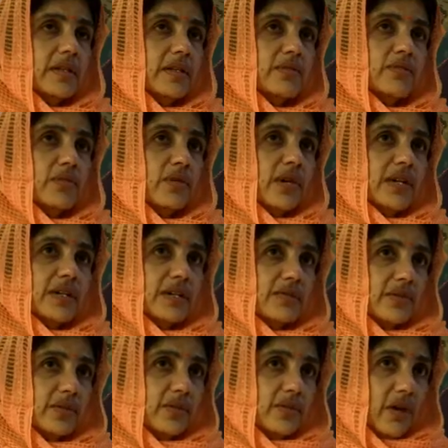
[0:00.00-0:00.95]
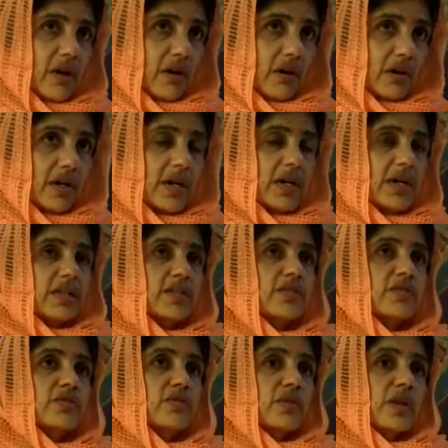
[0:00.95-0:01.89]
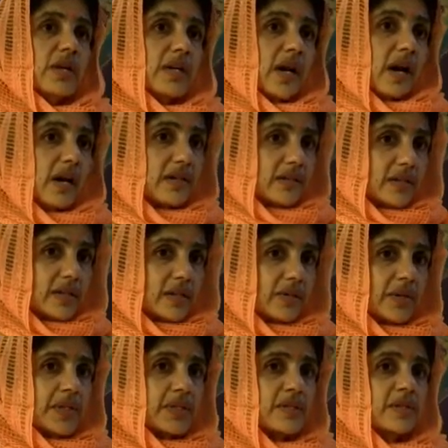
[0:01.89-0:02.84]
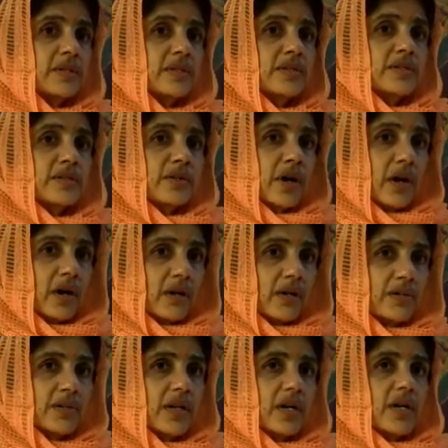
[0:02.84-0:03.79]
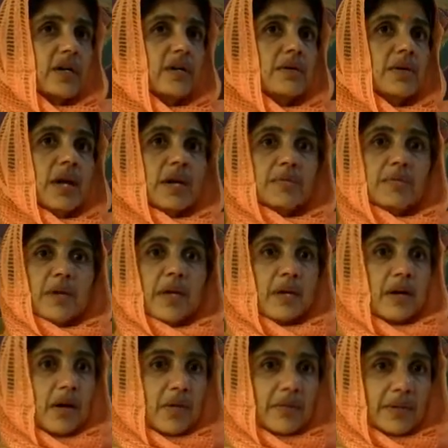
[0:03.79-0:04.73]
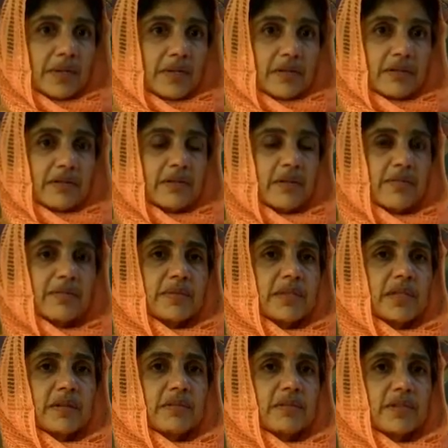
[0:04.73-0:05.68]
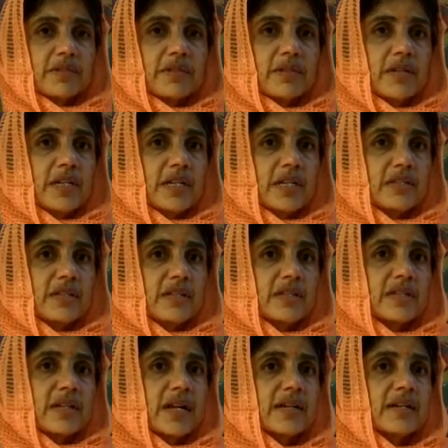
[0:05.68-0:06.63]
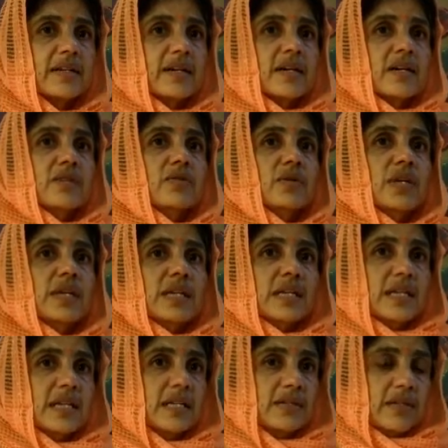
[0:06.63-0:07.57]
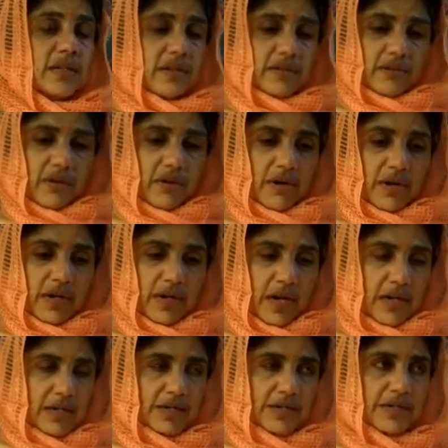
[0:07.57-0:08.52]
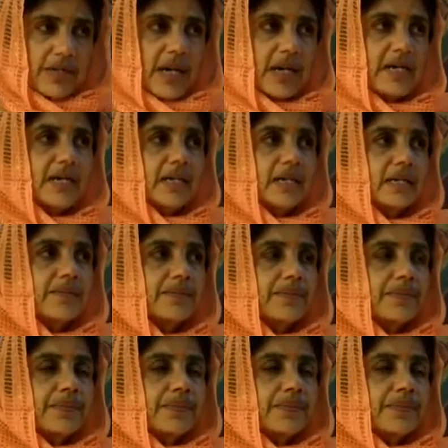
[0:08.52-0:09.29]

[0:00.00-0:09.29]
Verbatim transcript: the student doesn't talk, the student asks the questions, talks, and may comment on something which the teacher said to increase his or her understanding,